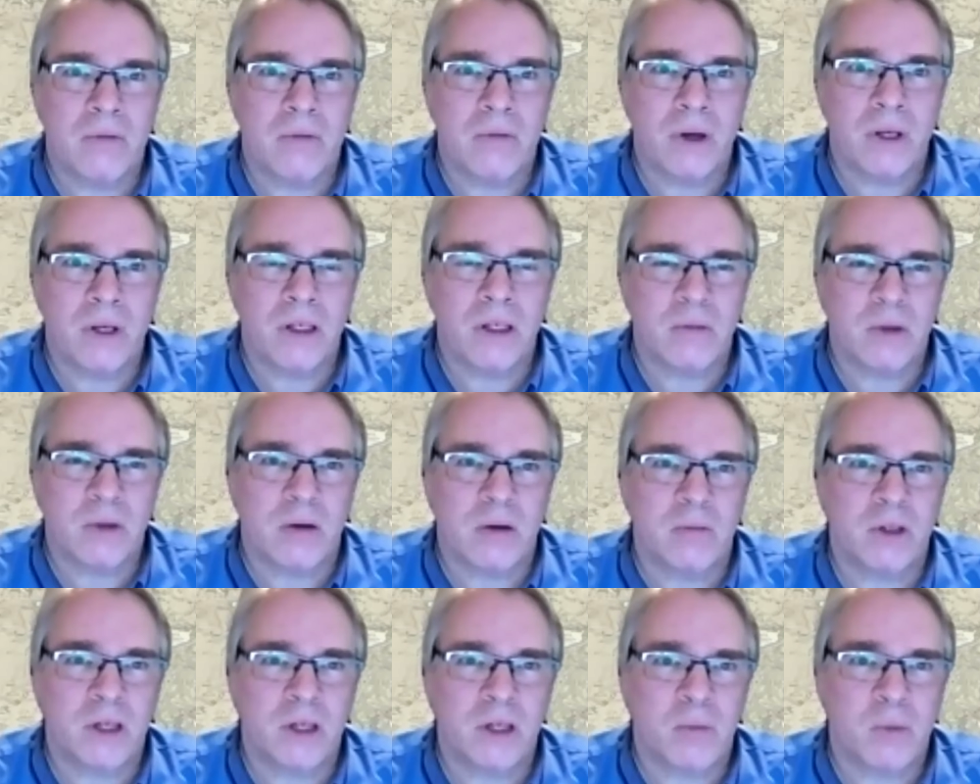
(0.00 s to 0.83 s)

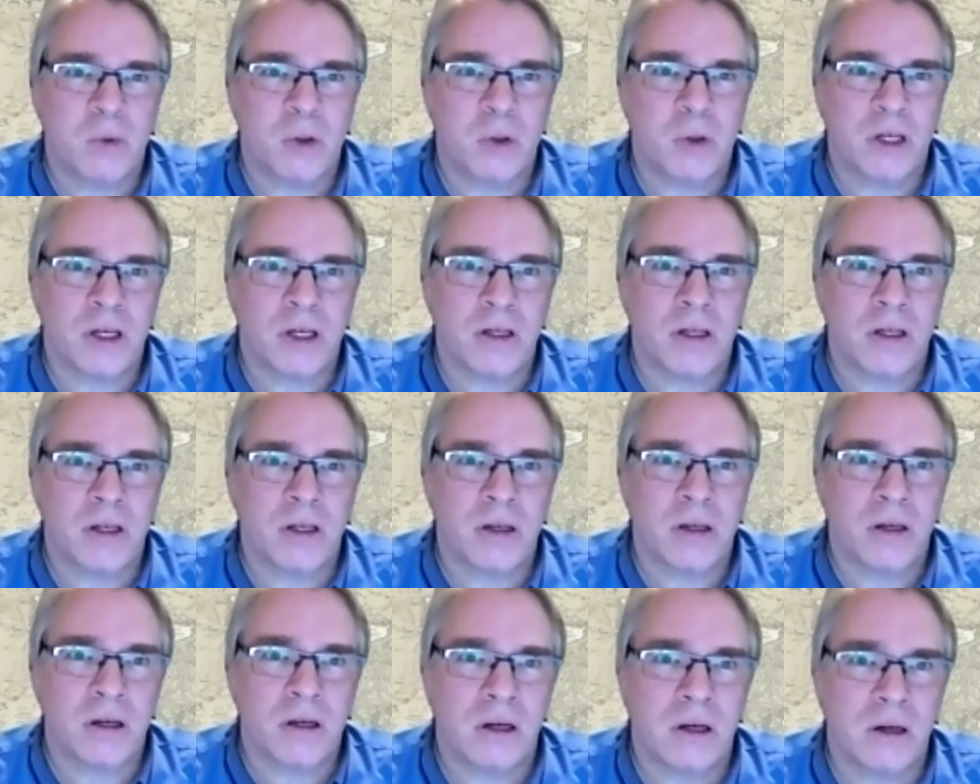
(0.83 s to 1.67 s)
matter that we
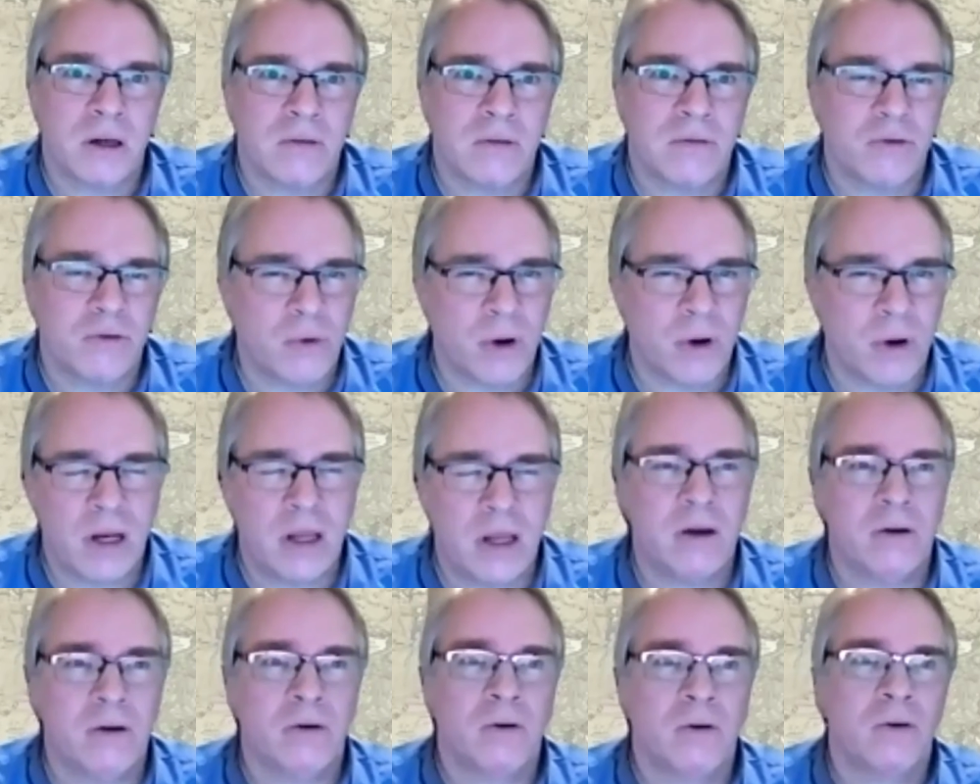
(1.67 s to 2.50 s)
sometimes get presented
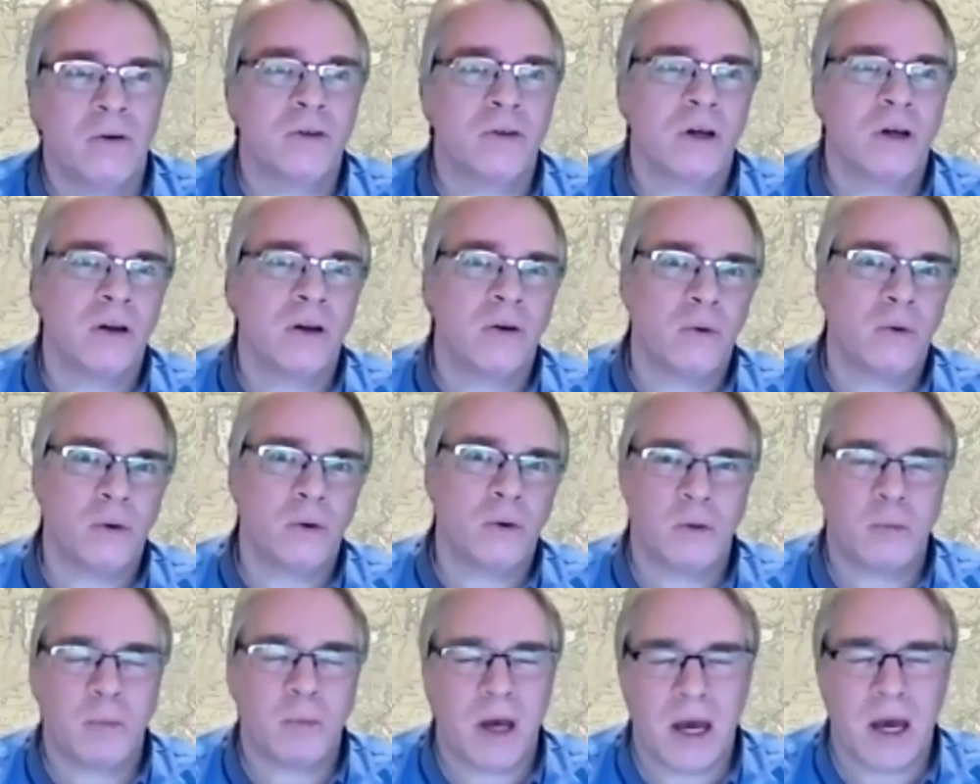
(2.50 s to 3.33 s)
of great
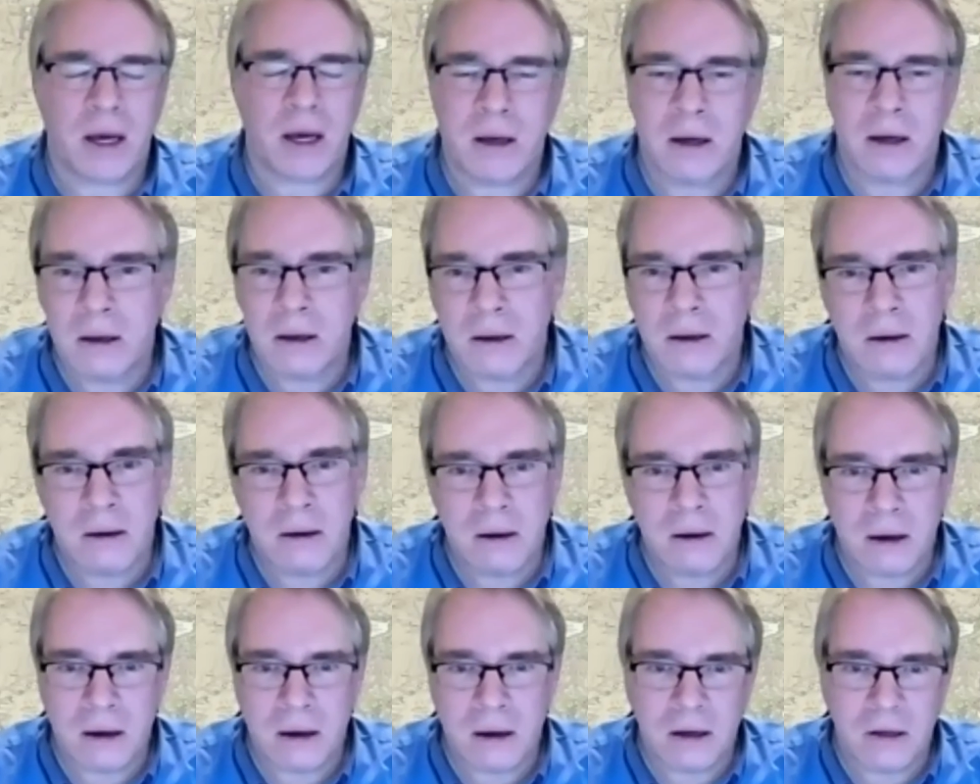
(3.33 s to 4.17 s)
heroes on
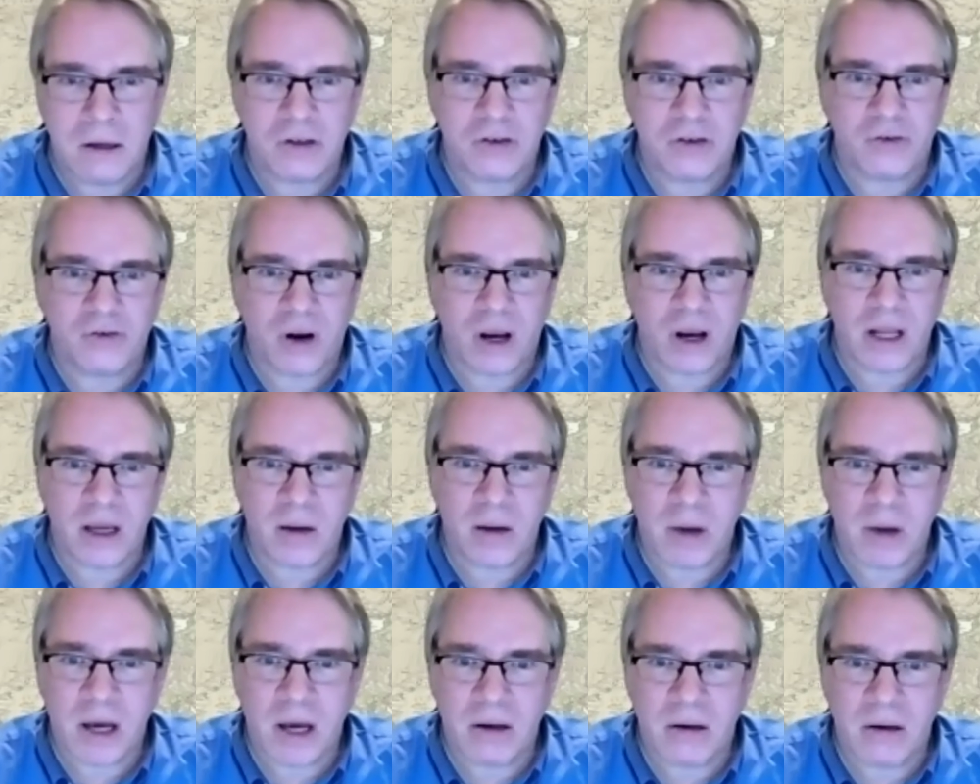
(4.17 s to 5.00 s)
horseback
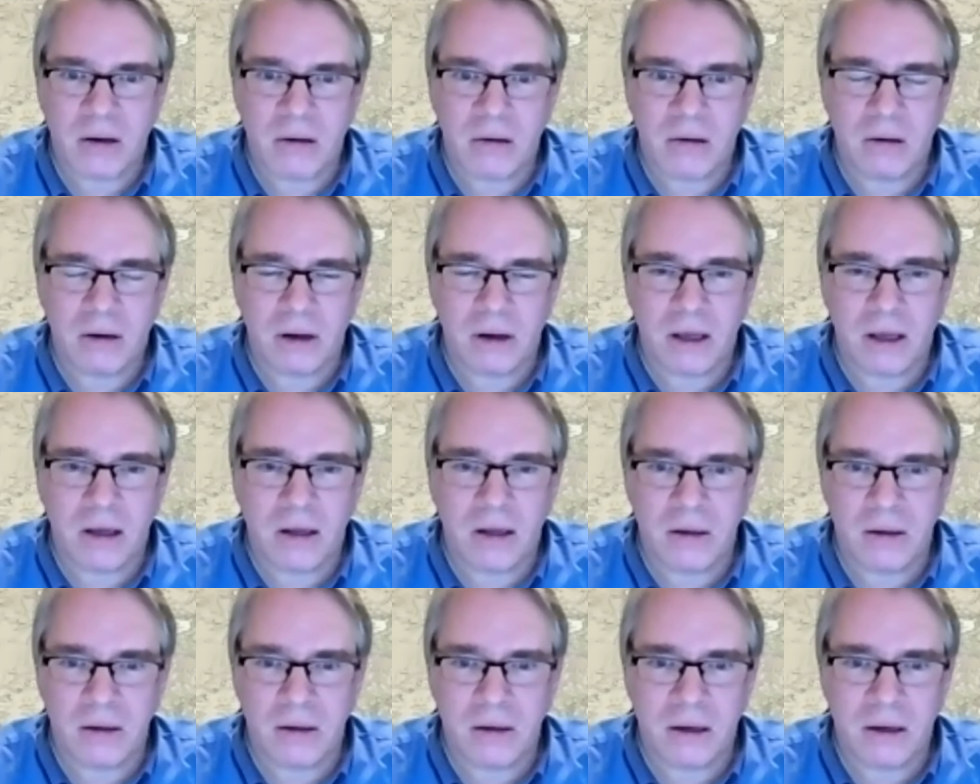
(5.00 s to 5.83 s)
striding
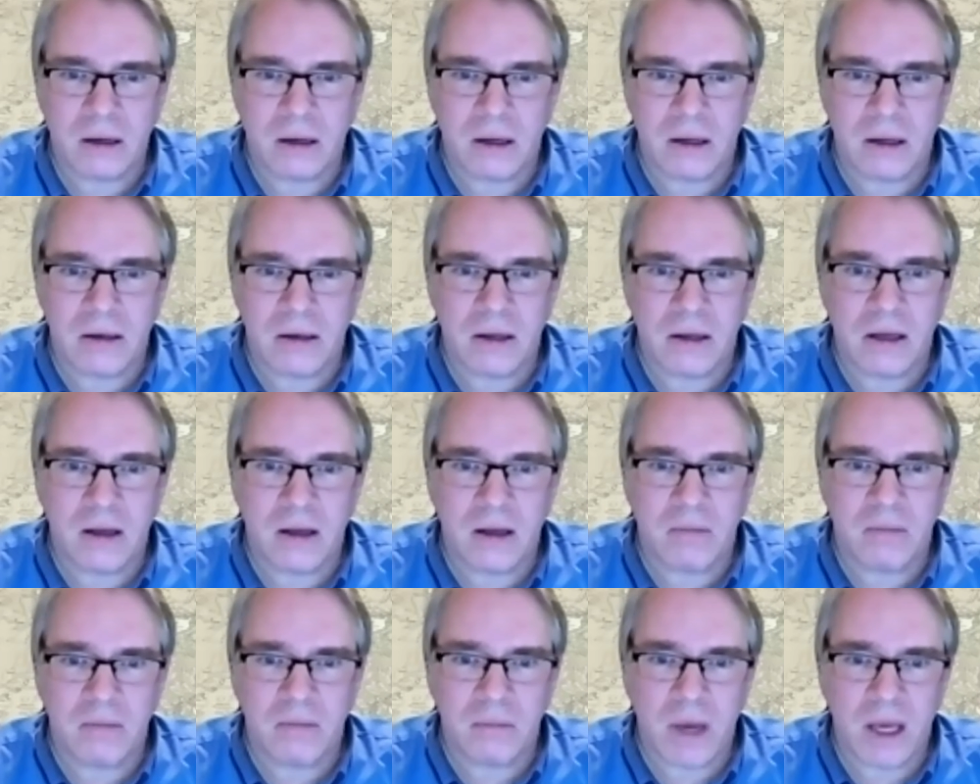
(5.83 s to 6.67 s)
about
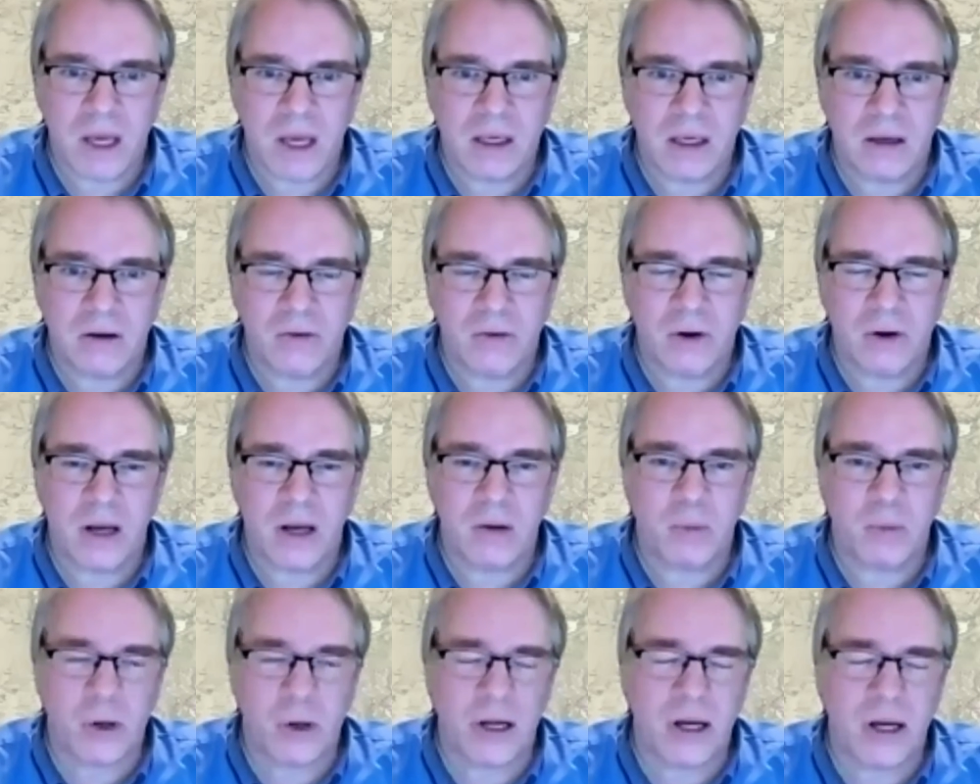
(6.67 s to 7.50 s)
and
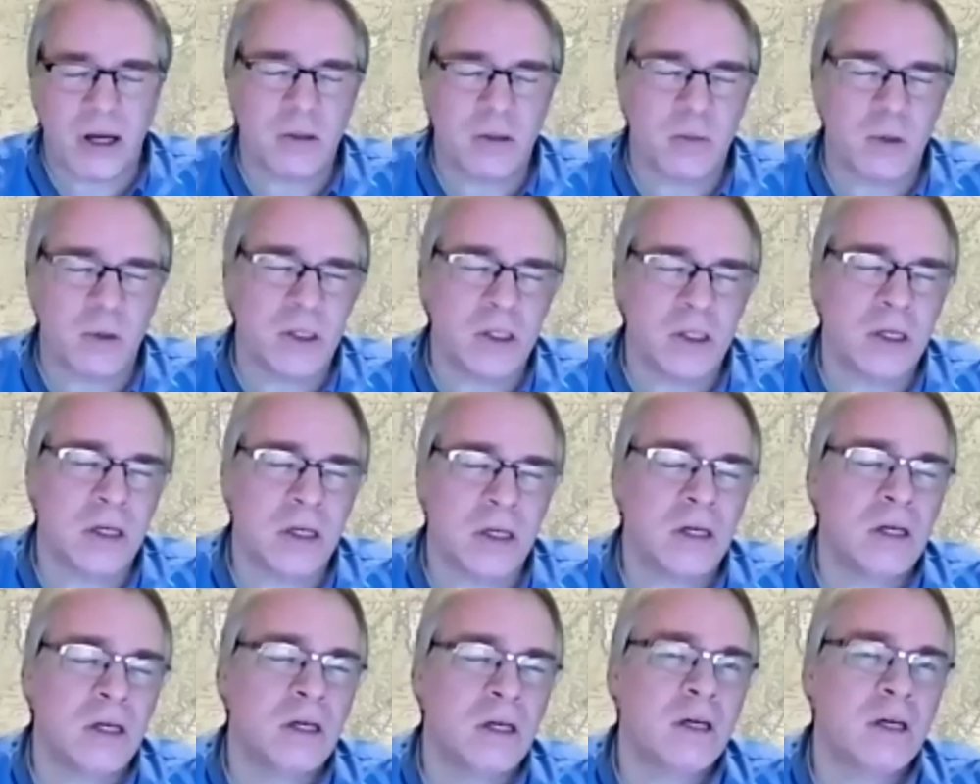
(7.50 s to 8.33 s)
making grand
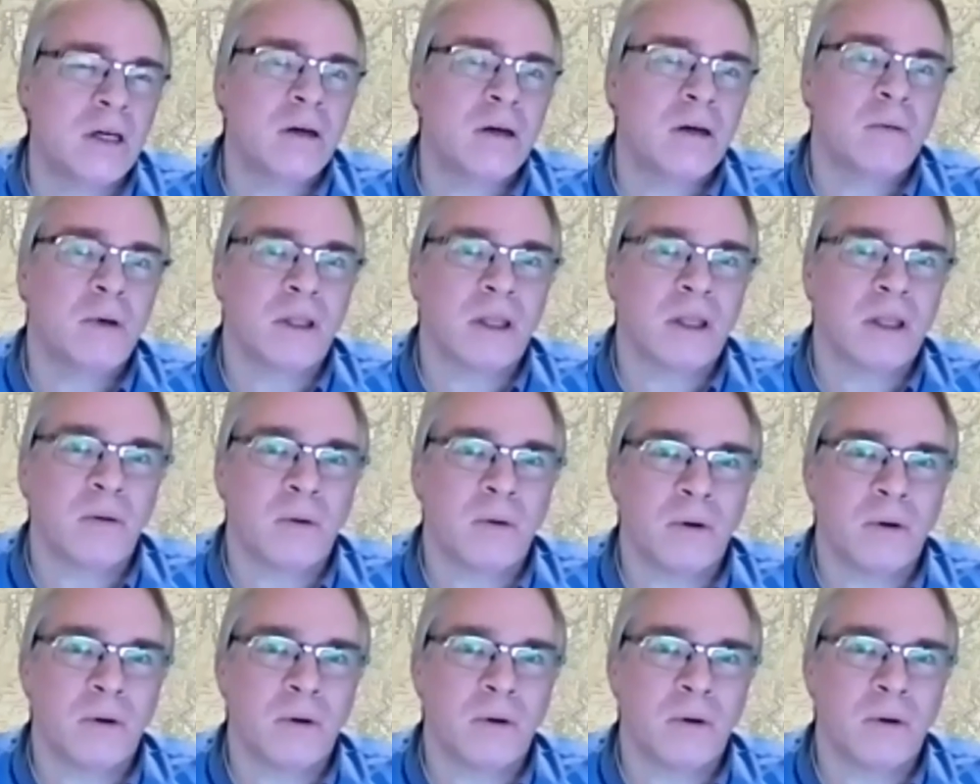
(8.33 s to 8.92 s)
pronouncements,